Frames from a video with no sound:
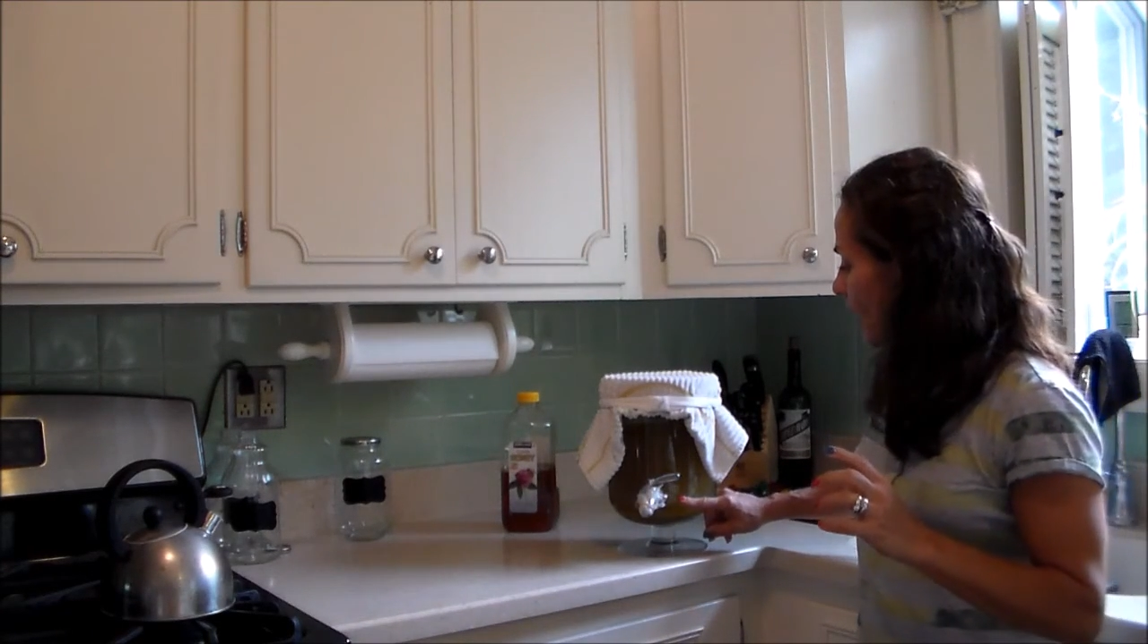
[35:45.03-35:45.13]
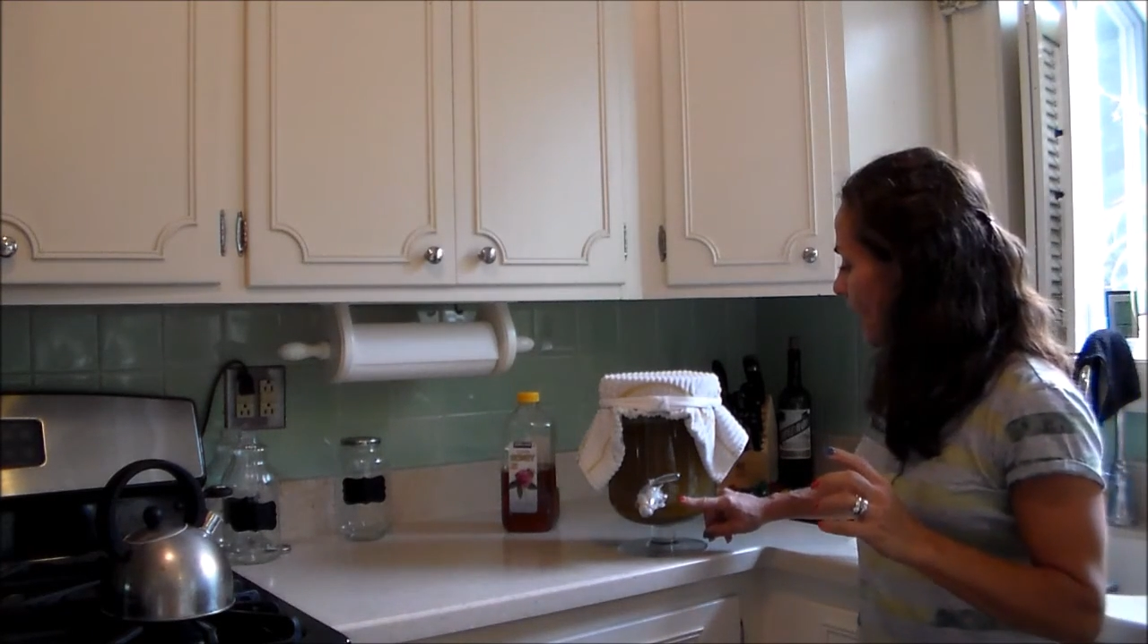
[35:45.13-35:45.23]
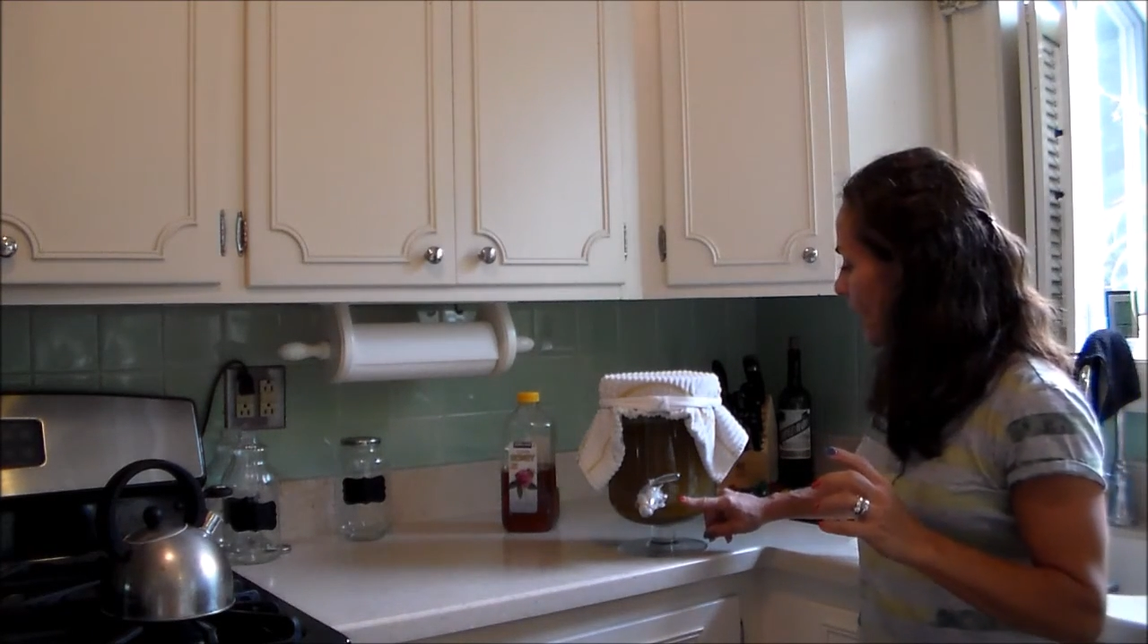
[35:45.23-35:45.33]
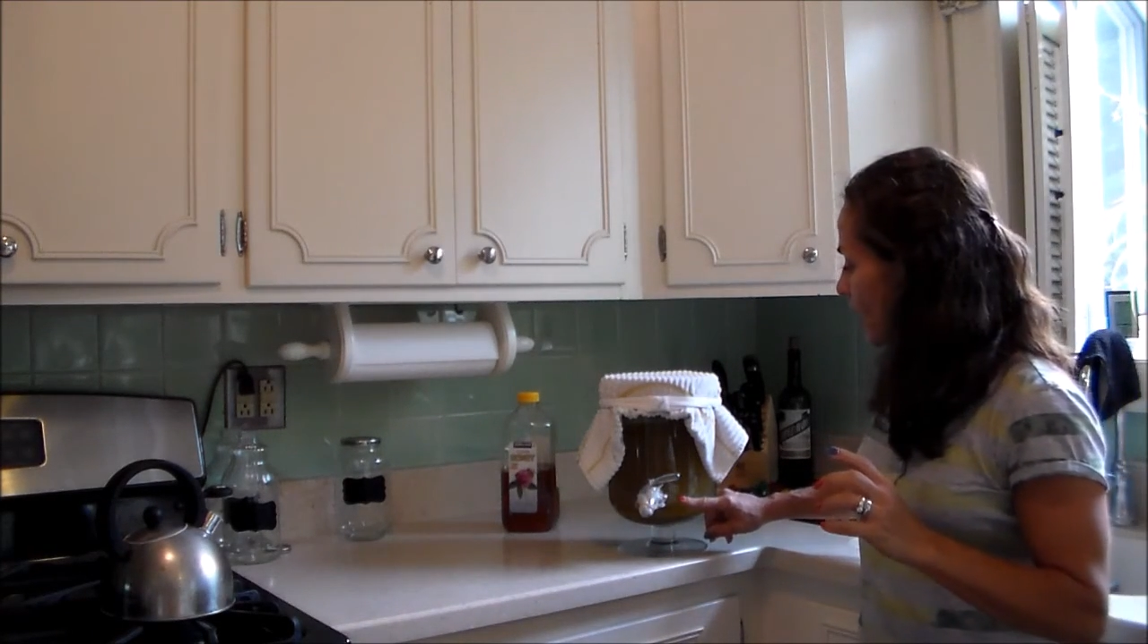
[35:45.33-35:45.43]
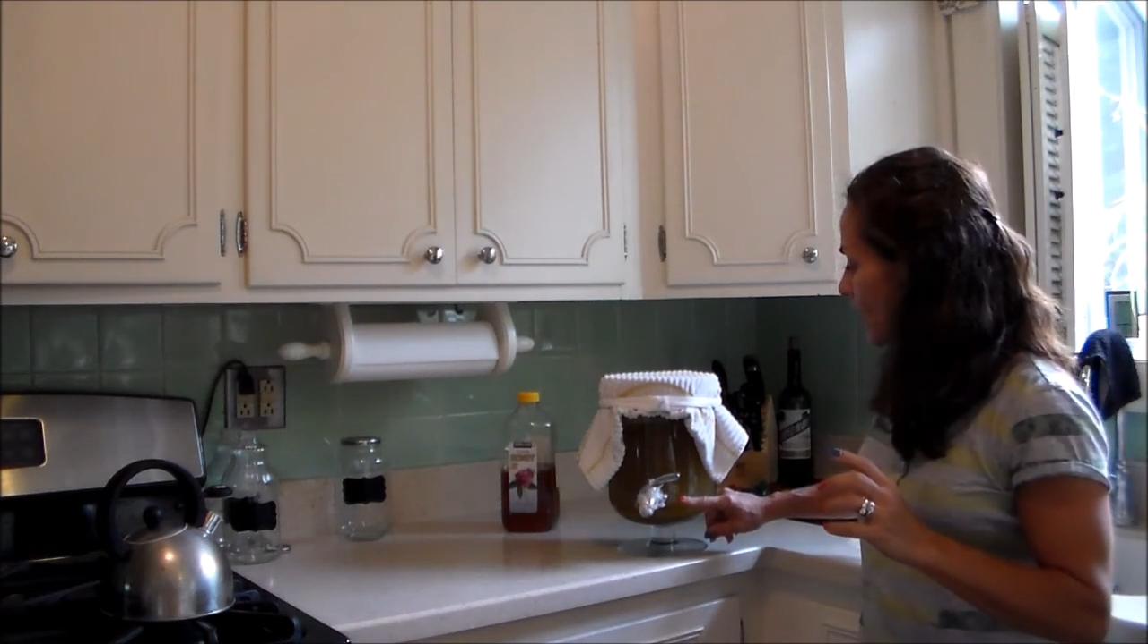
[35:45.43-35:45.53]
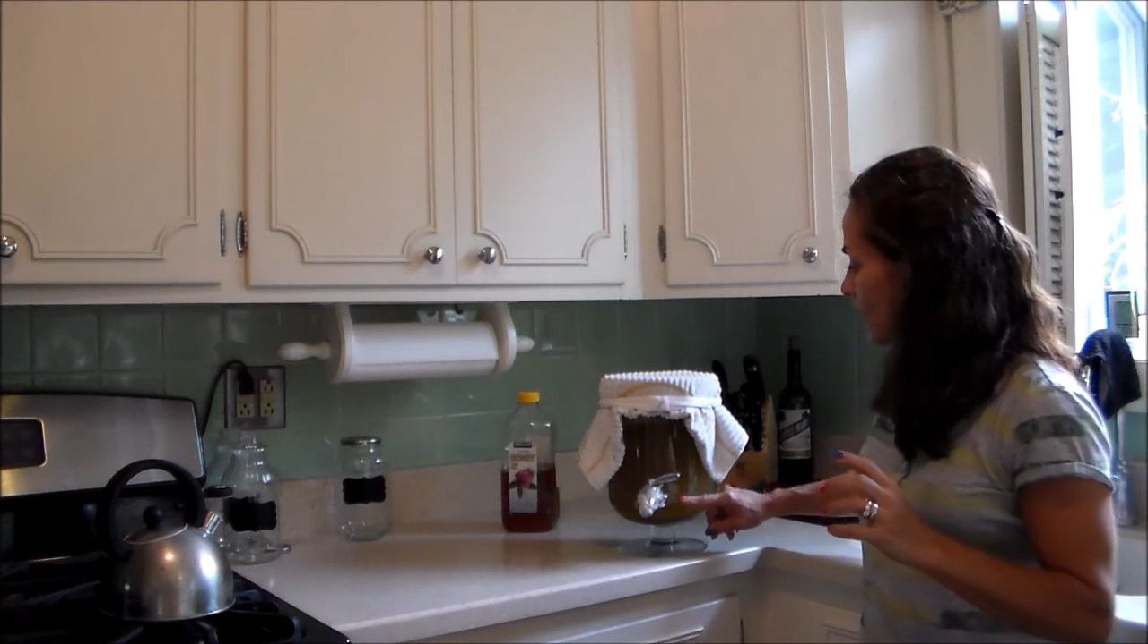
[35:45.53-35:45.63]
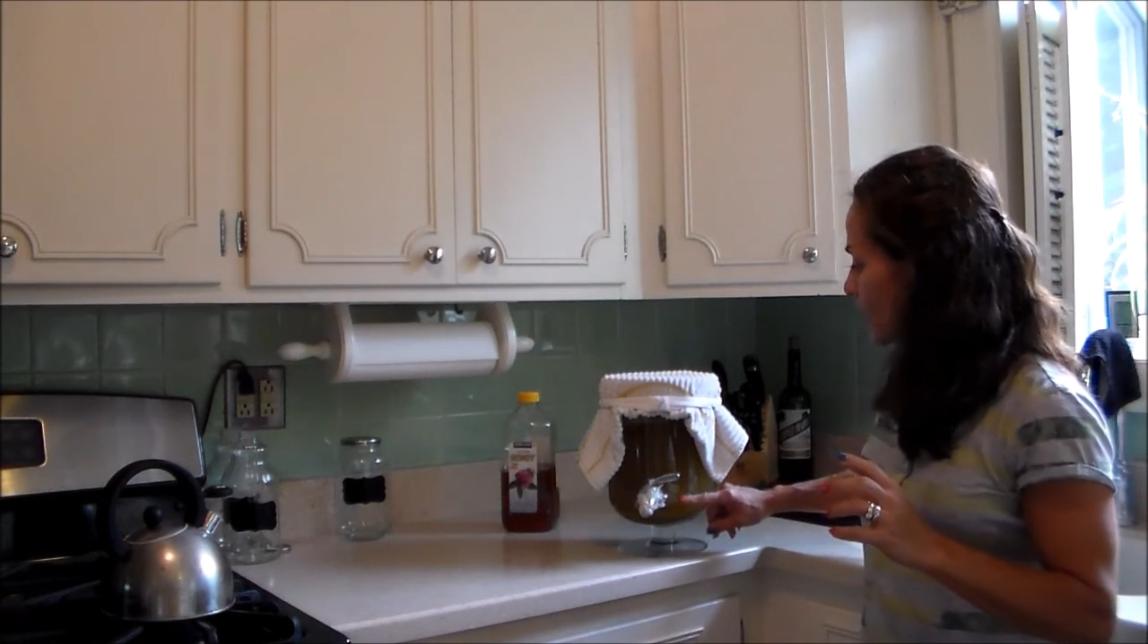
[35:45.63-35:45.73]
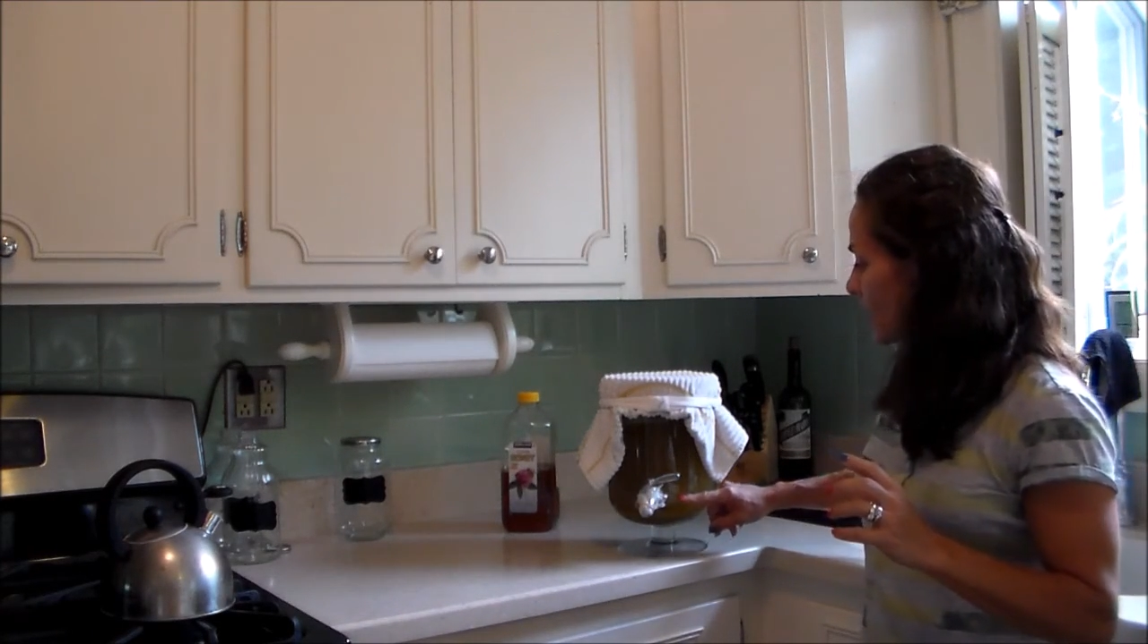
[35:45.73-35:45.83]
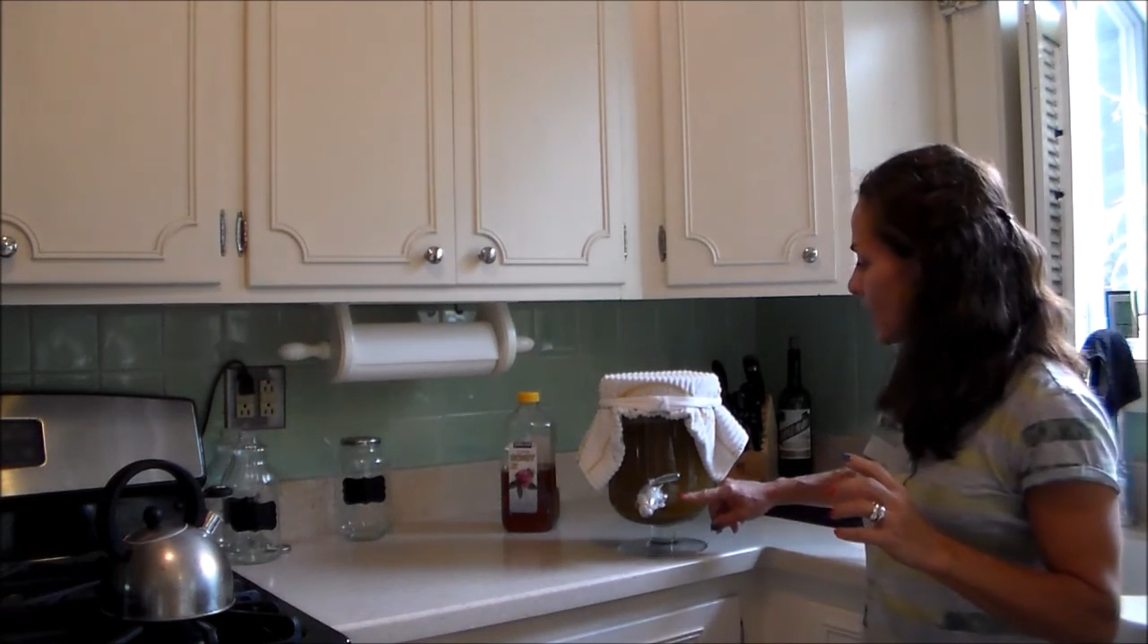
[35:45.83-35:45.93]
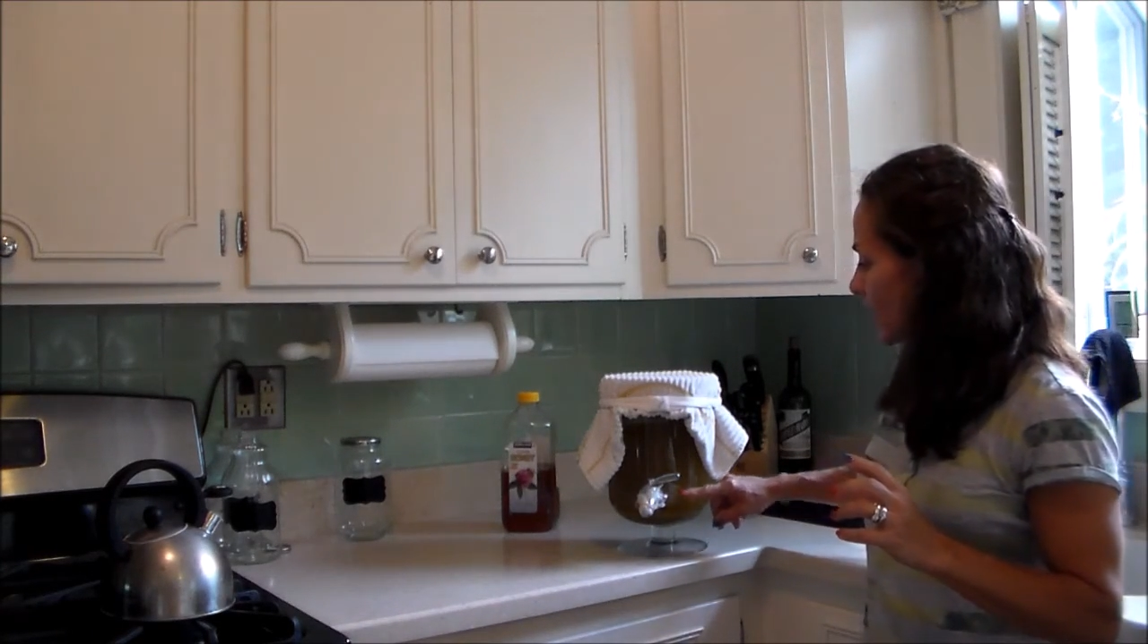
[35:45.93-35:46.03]
And
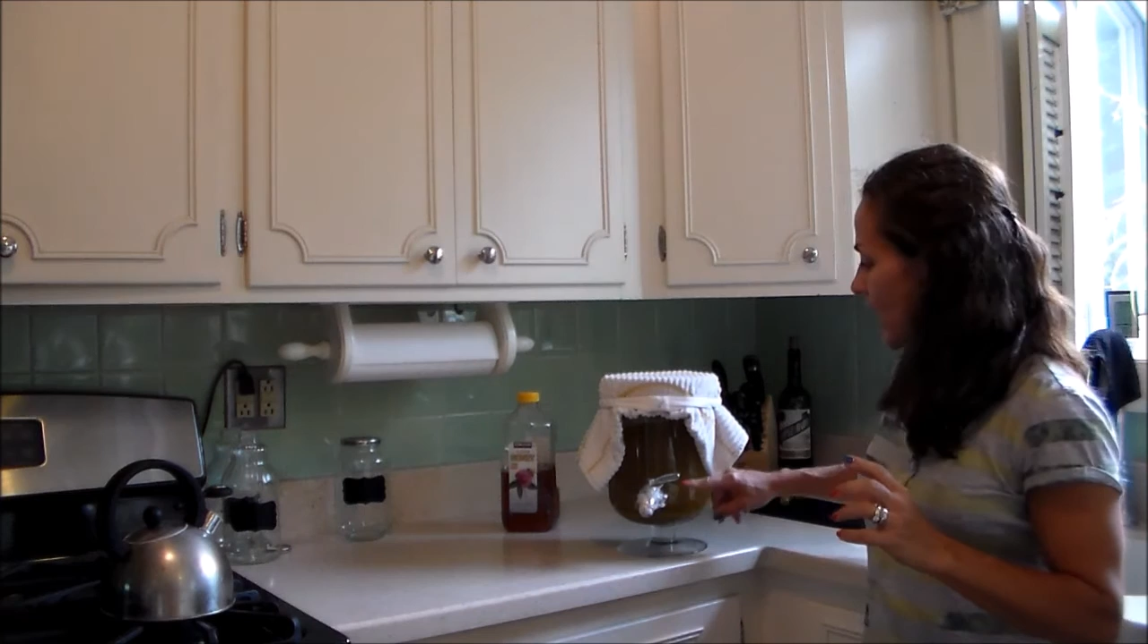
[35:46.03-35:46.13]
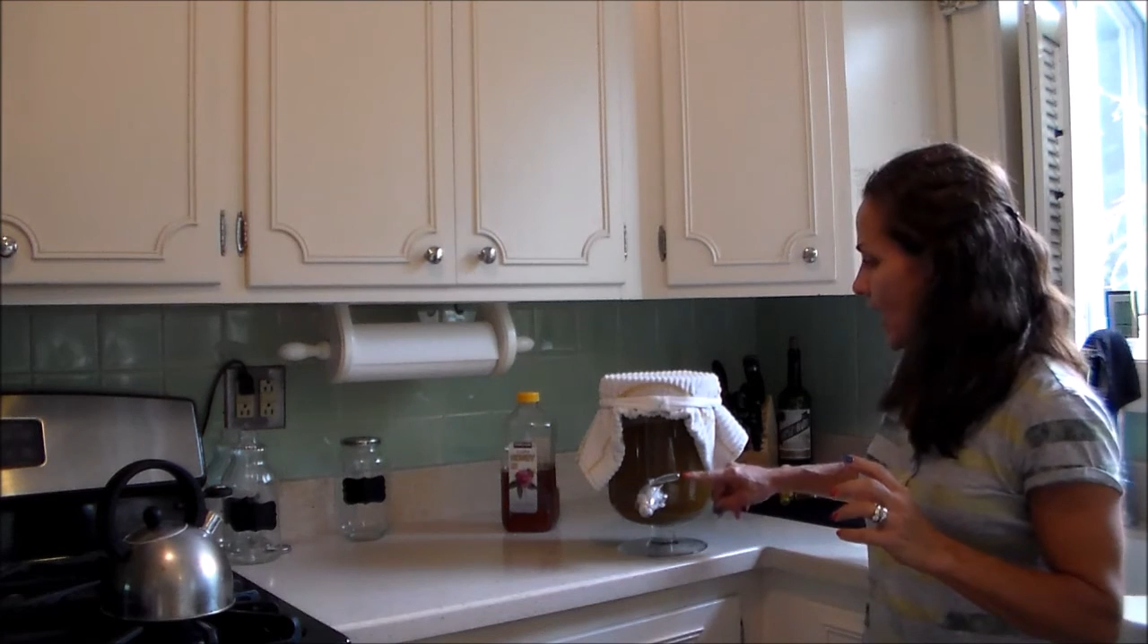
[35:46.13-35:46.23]
then I